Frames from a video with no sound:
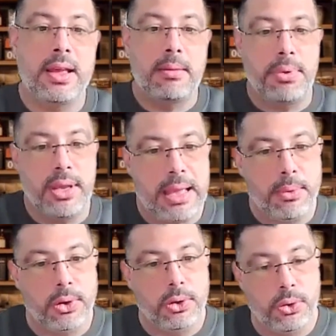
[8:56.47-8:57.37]
and being
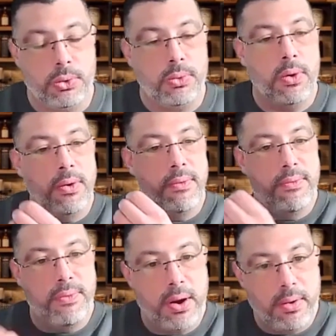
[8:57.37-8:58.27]
able to do
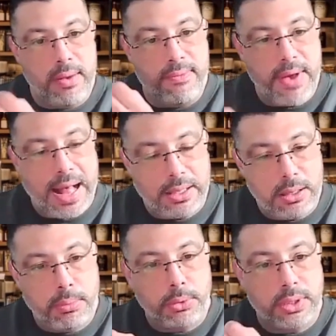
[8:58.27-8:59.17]
very
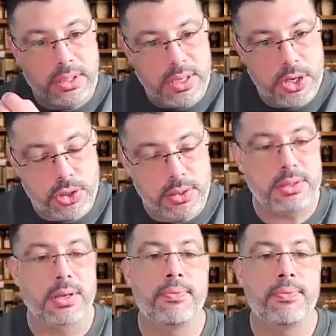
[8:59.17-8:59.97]
valuable decisions,